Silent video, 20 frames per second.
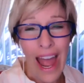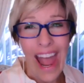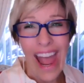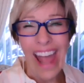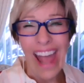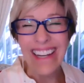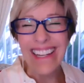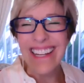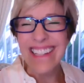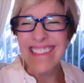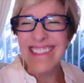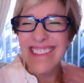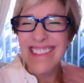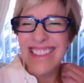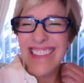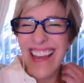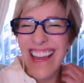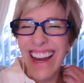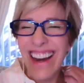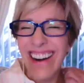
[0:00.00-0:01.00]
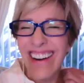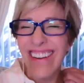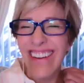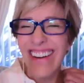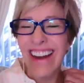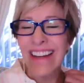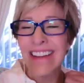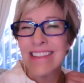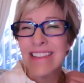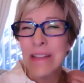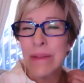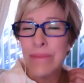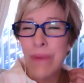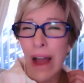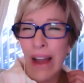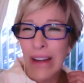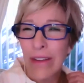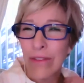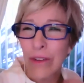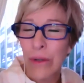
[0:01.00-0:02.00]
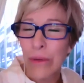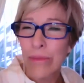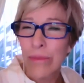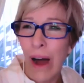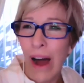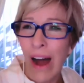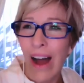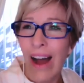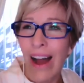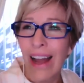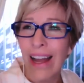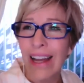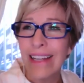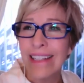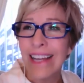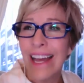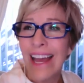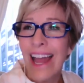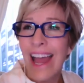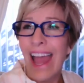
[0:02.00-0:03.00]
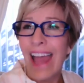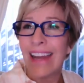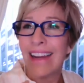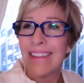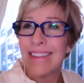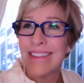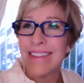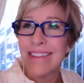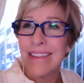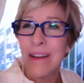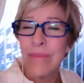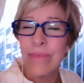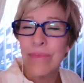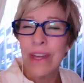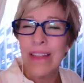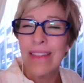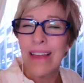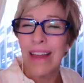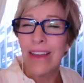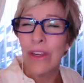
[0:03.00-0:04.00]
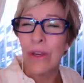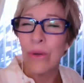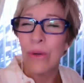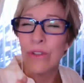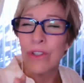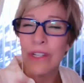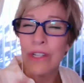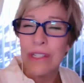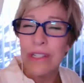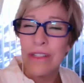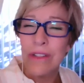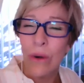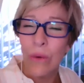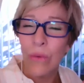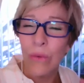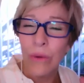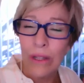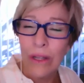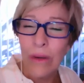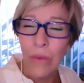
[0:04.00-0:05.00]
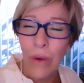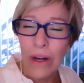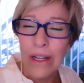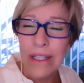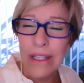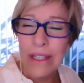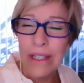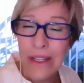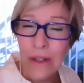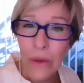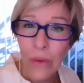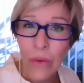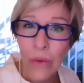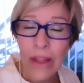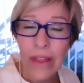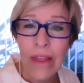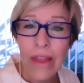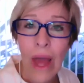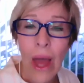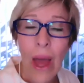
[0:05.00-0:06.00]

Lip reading: And it's there and it's in the back of your mind. And it's something that you just don't really want to deal with.